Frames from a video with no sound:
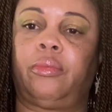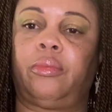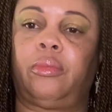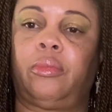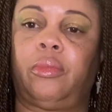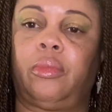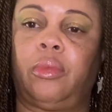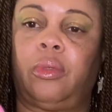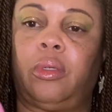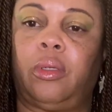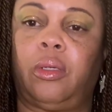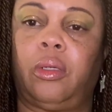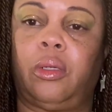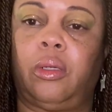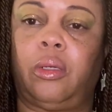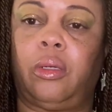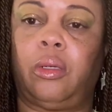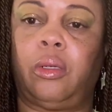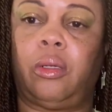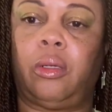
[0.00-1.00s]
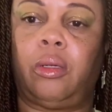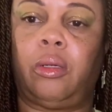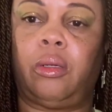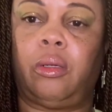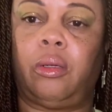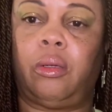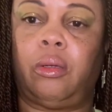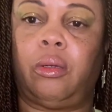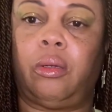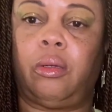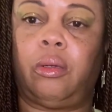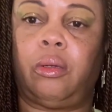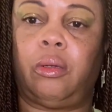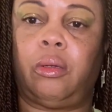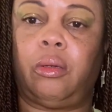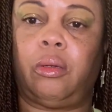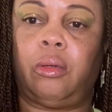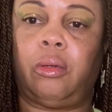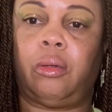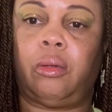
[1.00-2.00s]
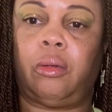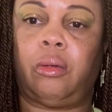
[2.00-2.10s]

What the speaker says: No one is speaking in this clip.